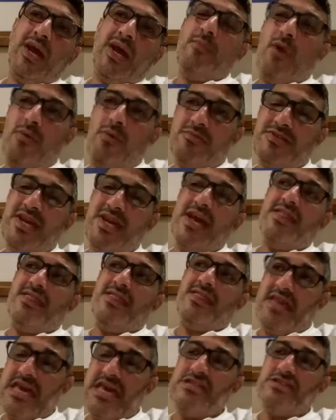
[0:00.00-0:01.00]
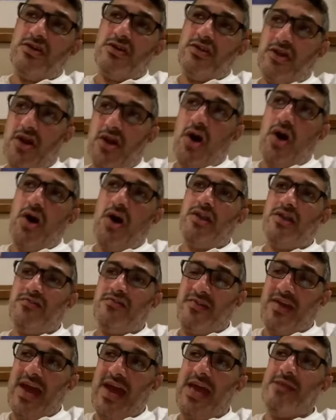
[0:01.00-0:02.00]
Okay, but I'm saying these are the kind
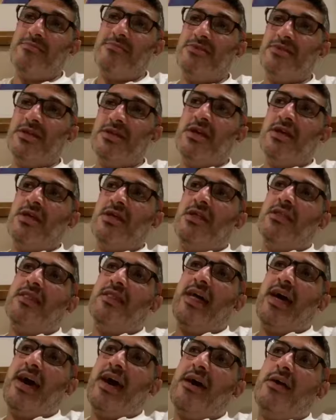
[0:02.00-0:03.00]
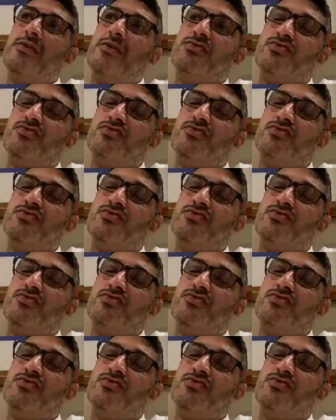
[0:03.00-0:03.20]
of games that